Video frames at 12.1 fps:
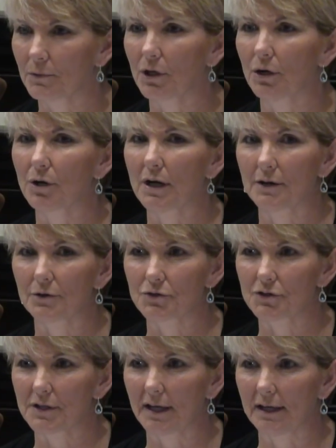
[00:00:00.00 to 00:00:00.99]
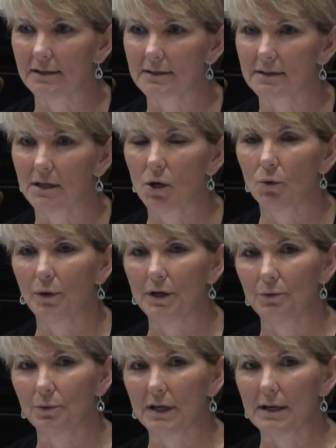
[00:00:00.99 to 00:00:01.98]
go to other states. We
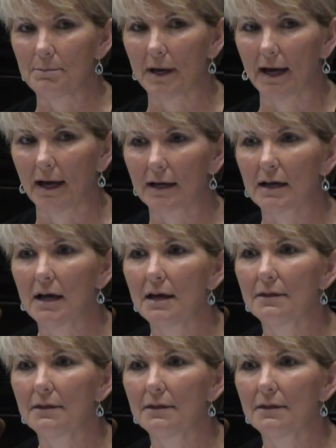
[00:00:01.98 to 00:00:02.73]
don't get it back.